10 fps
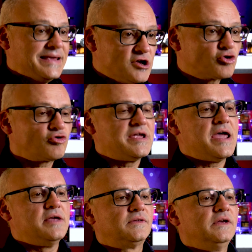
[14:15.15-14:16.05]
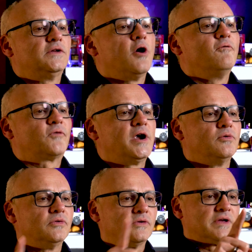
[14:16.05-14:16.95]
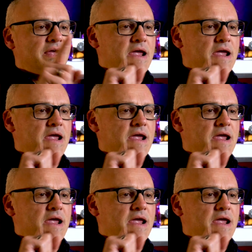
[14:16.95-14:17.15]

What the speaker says: He creates his own fragrances.